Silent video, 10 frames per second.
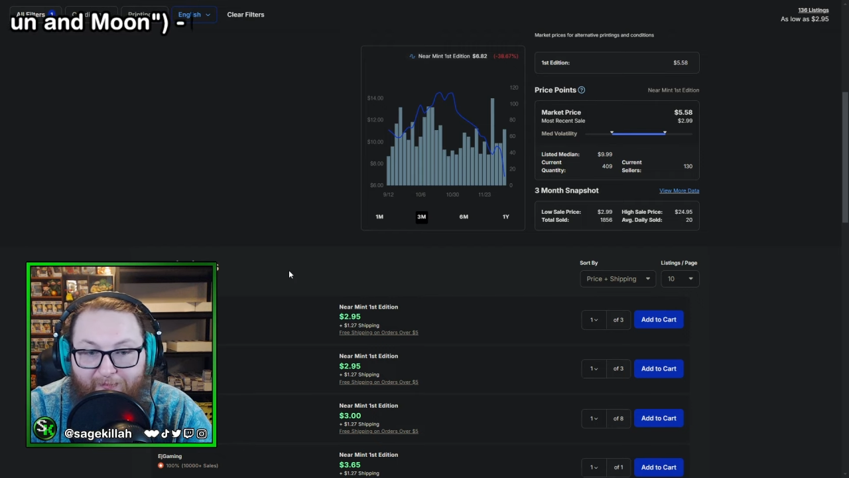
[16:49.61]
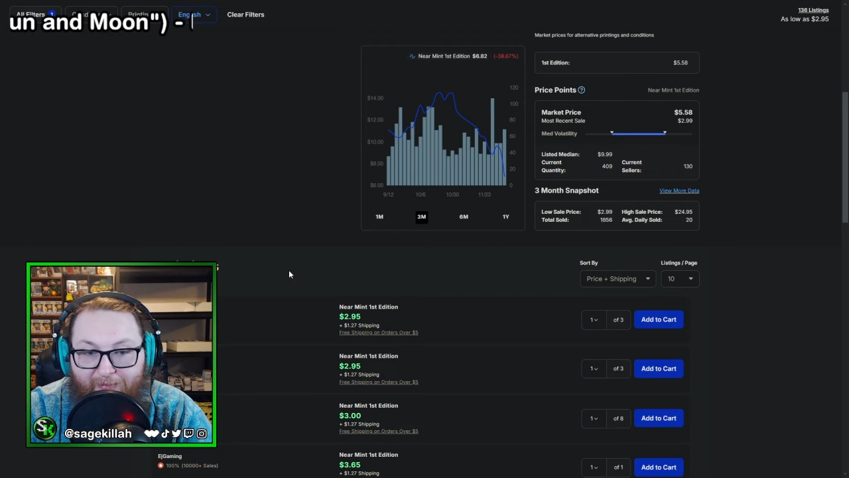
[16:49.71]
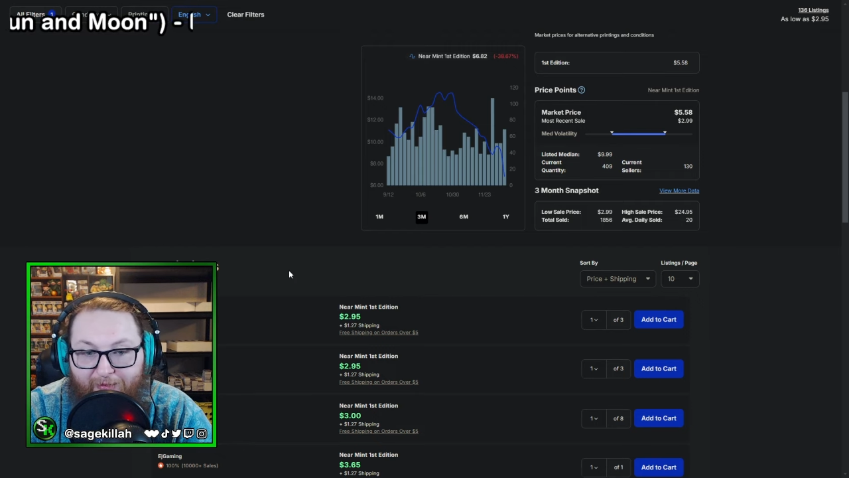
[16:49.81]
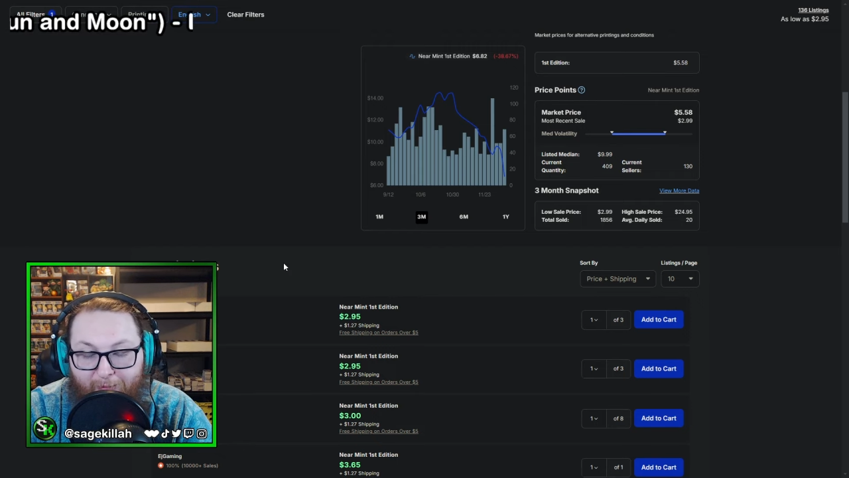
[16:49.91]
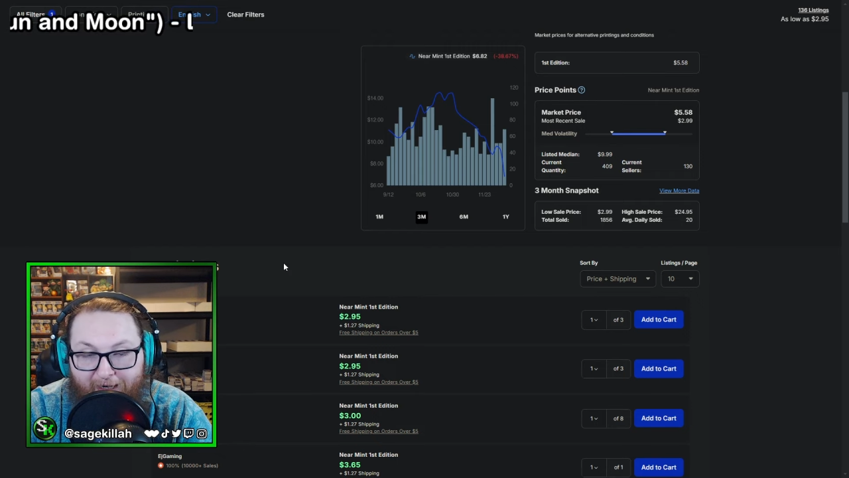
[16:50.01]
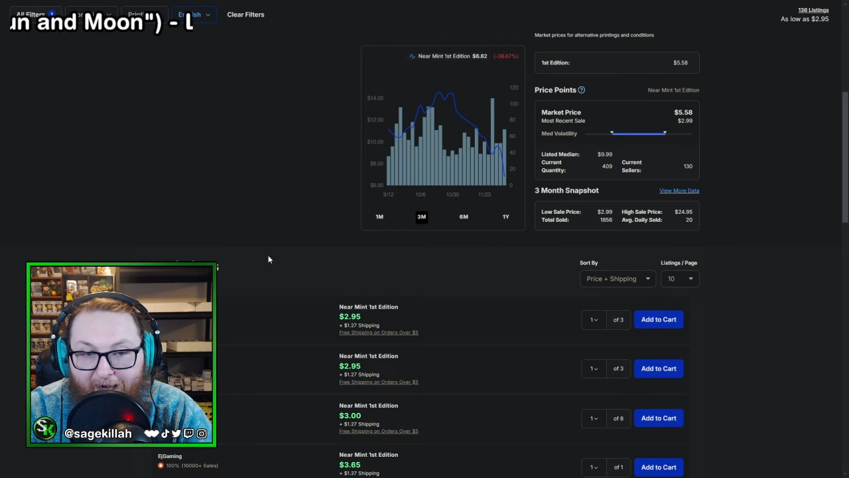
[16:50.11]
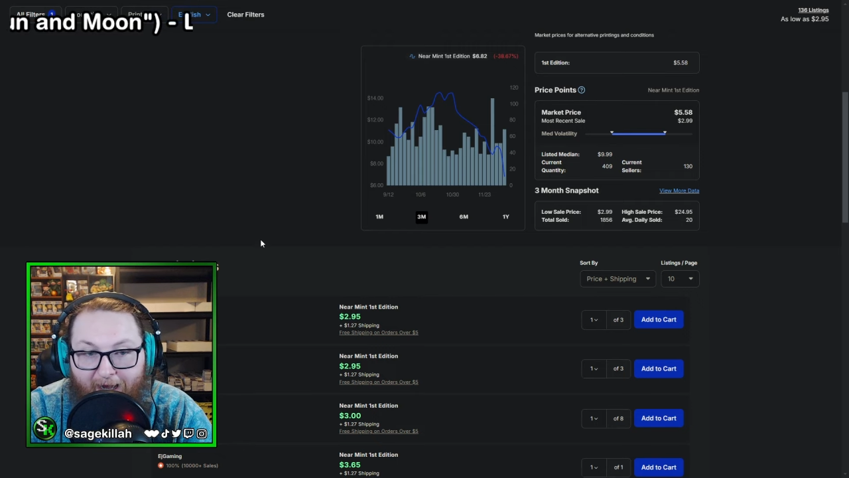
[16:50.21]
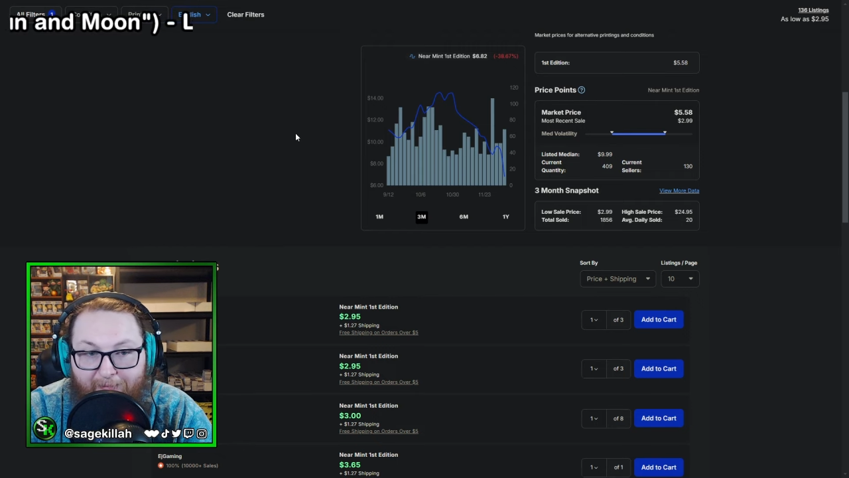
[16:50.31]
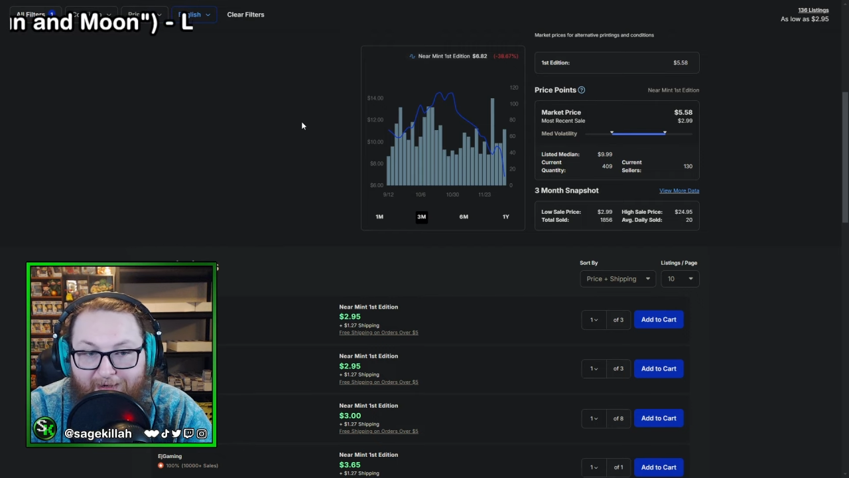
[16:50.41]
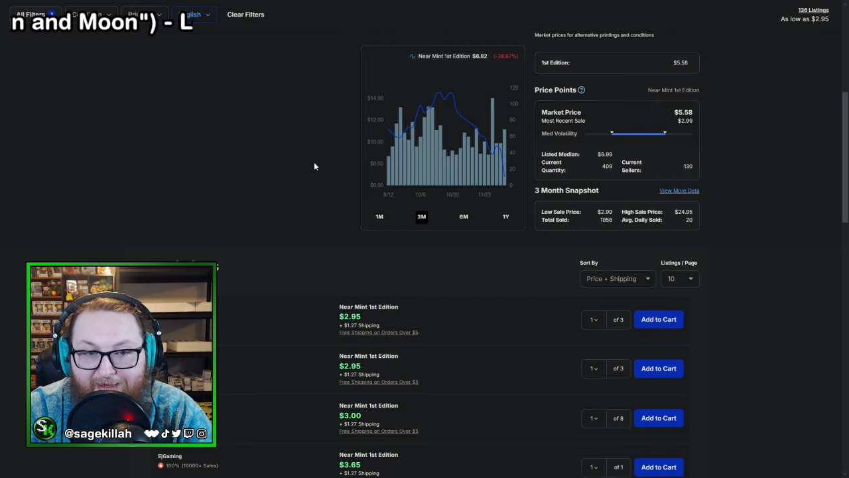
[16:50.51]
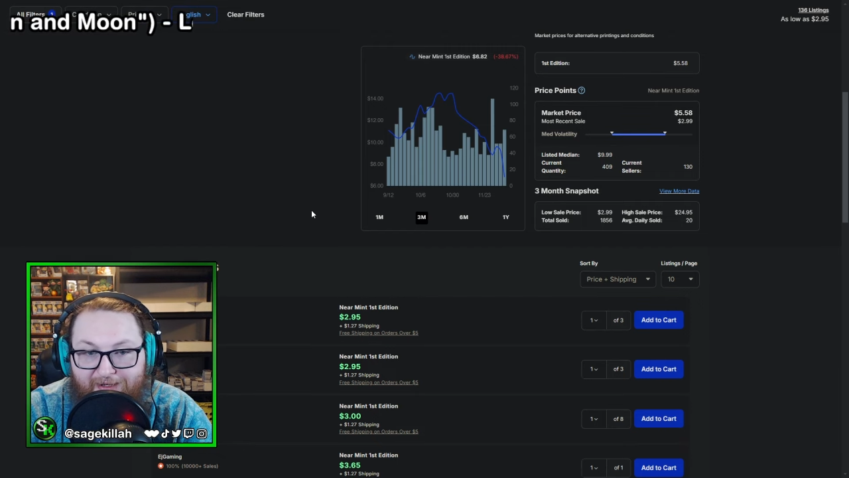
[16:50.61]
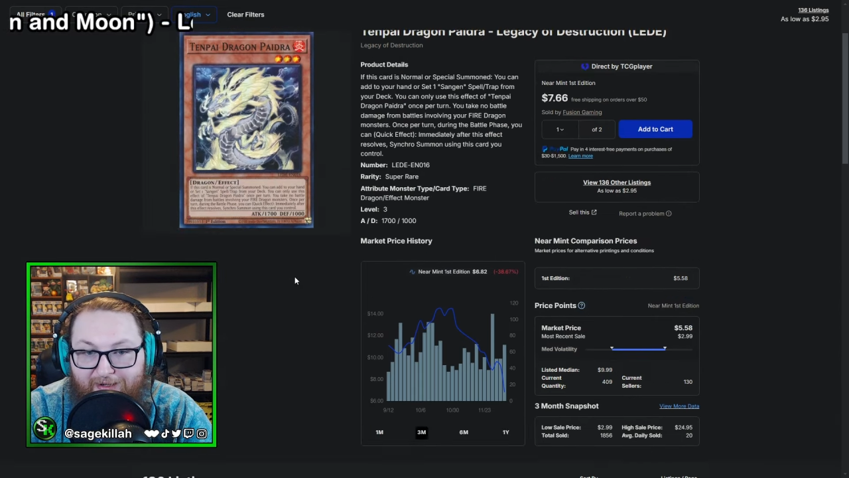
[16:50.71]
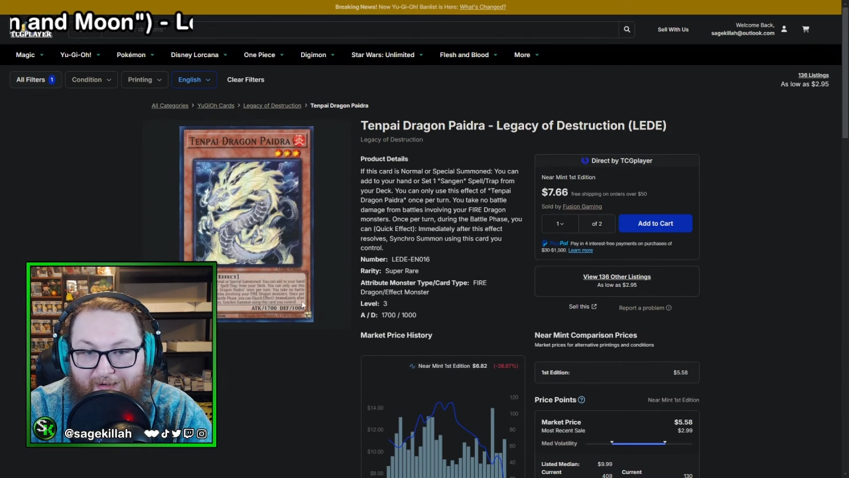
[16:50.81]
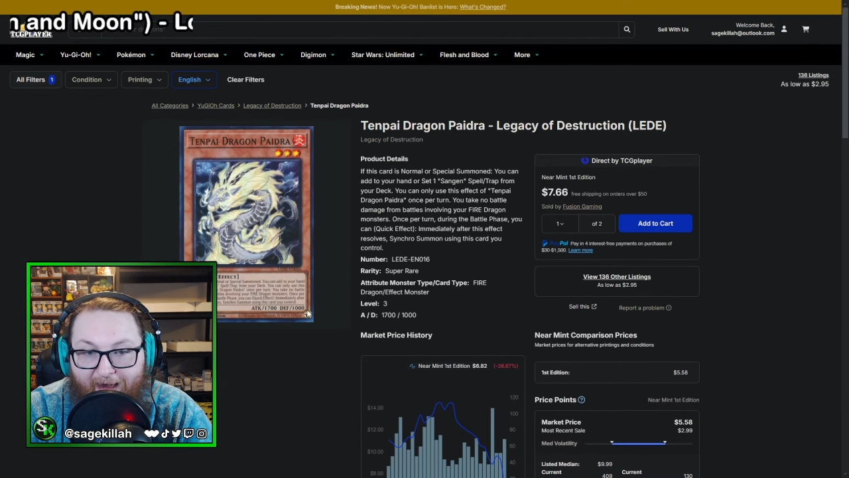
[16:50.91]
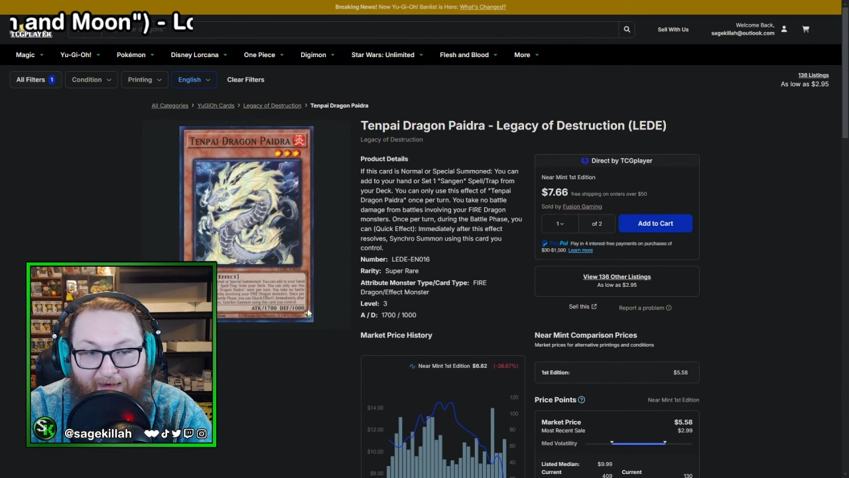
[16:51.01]
3 copies just
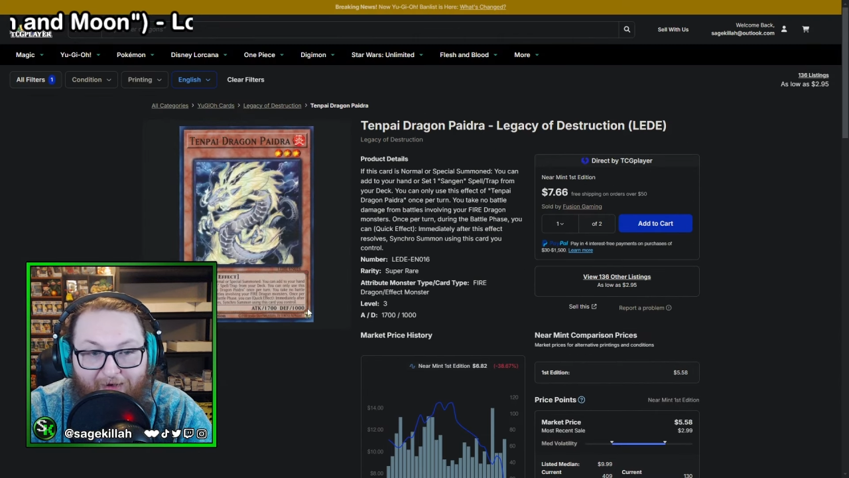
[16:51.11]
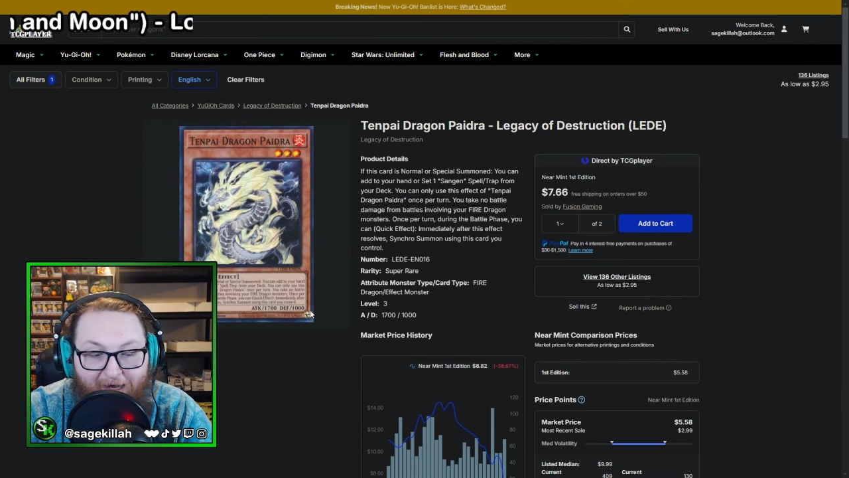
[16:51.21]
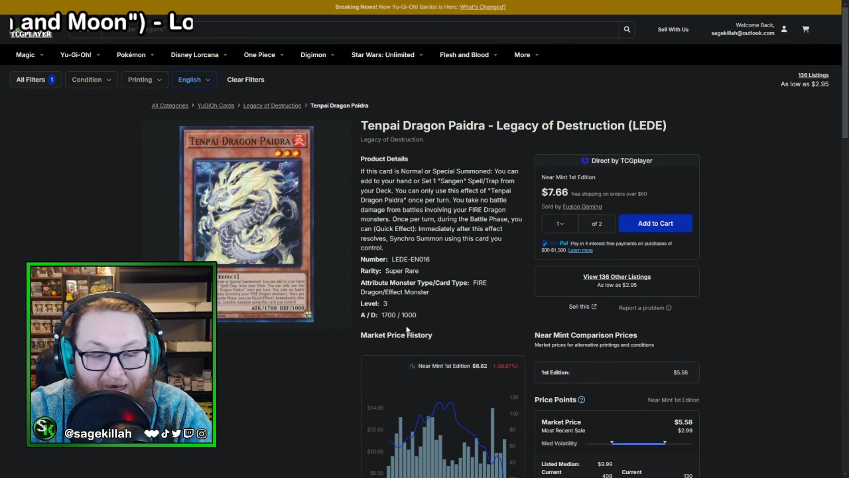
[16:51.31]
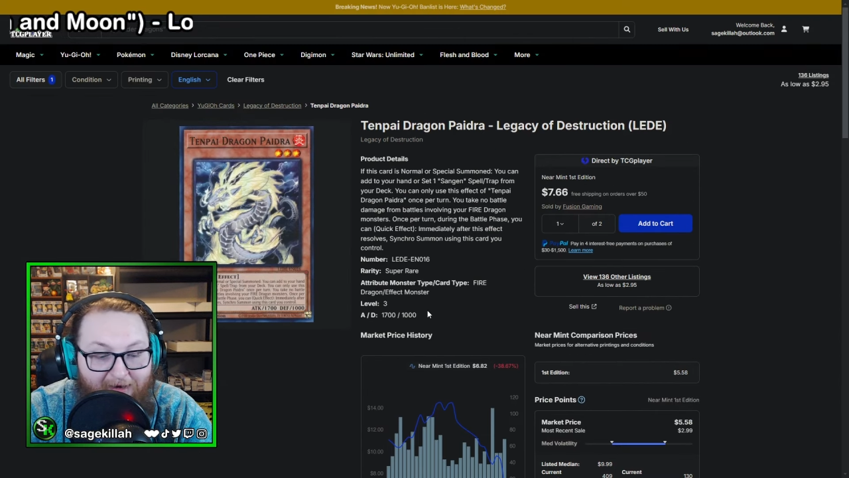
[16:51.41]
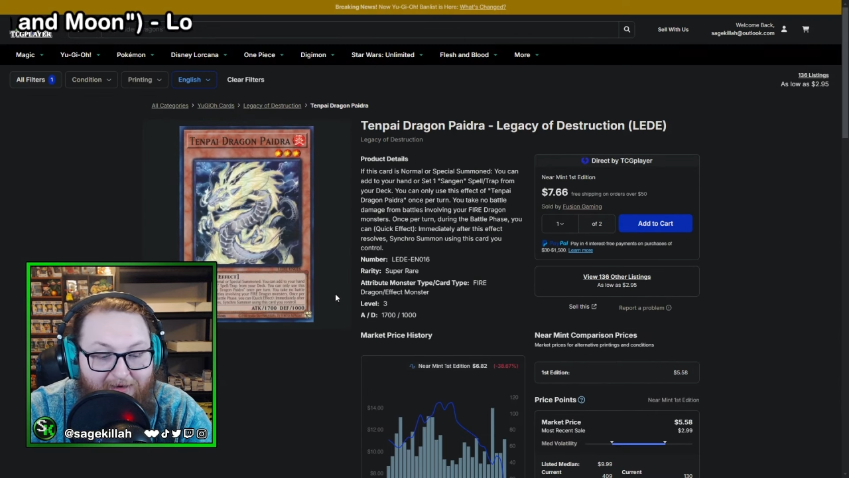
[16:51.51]
to have on hand